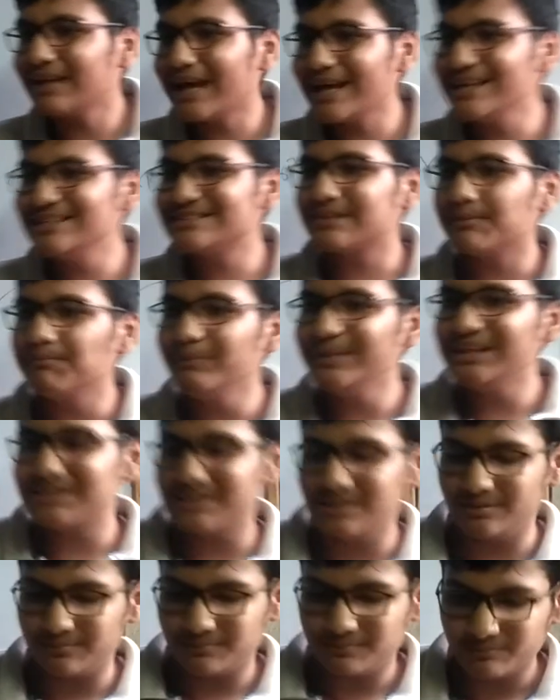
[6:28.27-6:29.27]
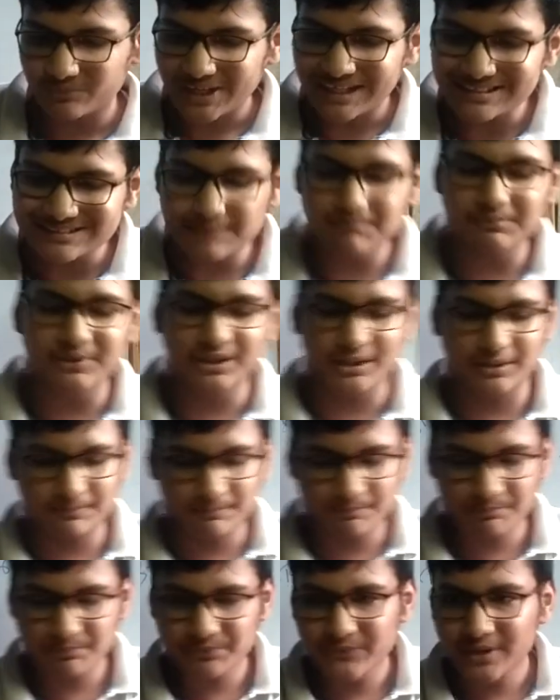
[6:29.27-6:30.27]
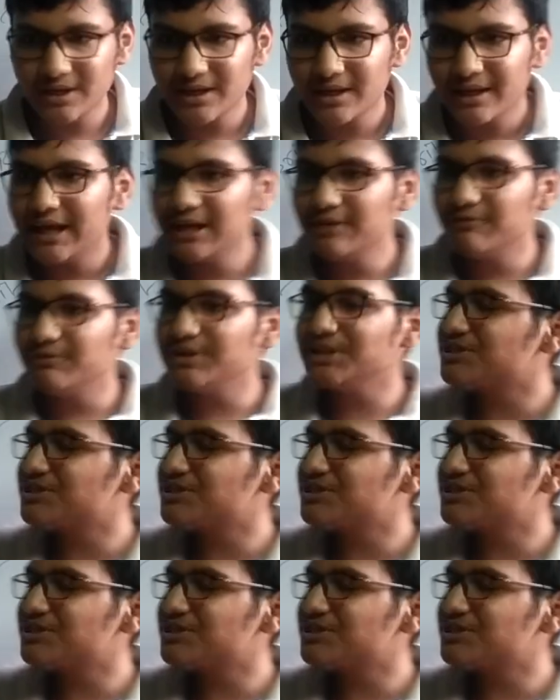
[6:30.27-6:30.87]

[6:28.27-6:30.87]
a meeting, assembly, in which